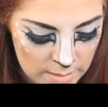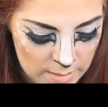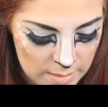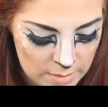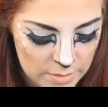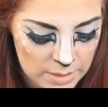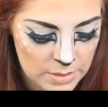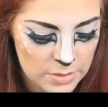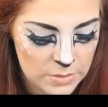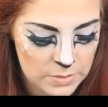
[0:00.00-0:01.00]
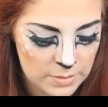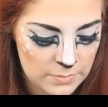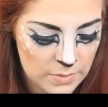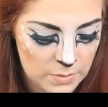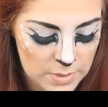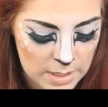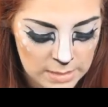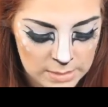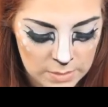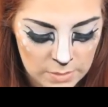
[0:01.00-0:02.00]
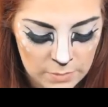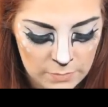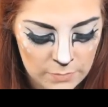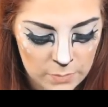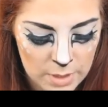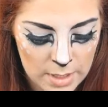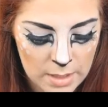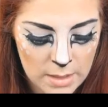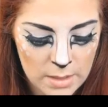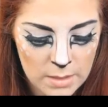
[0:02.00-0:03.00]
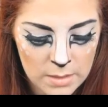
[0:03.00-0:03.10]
And then you're going to do a few dots on the forehead.